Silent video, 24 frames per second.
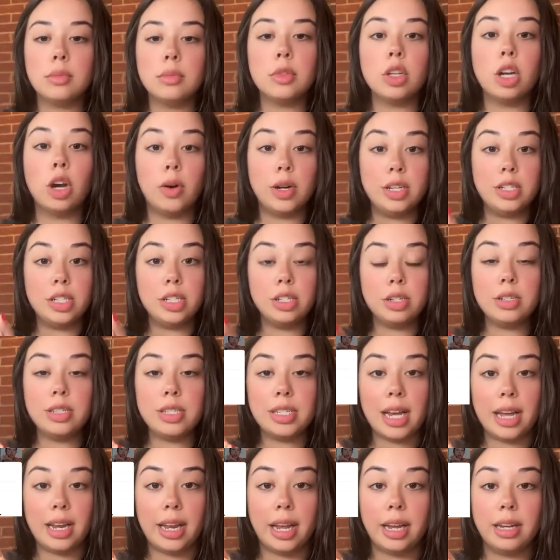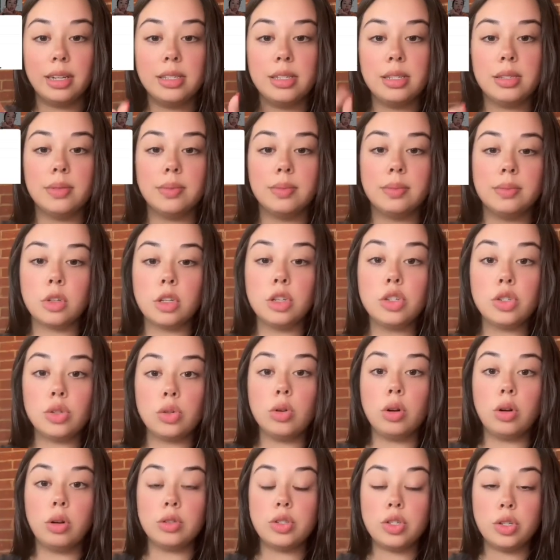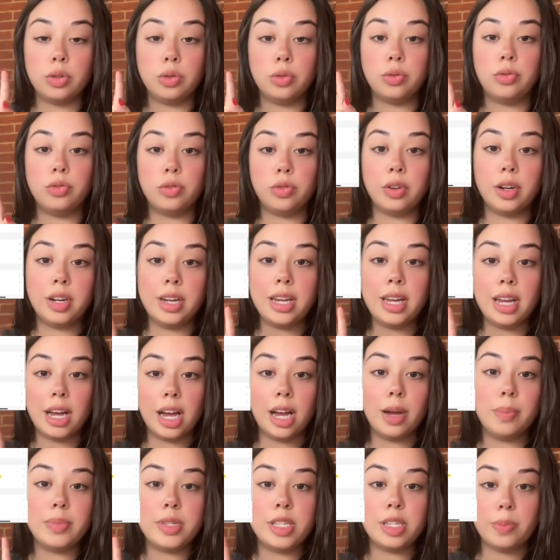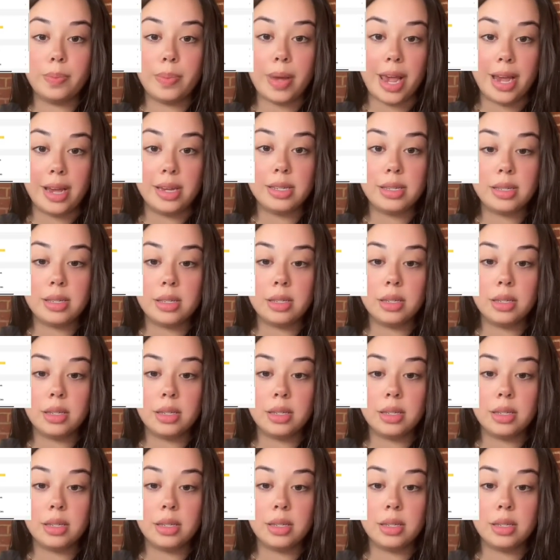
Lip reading: Go into your settings, scroll to free up space,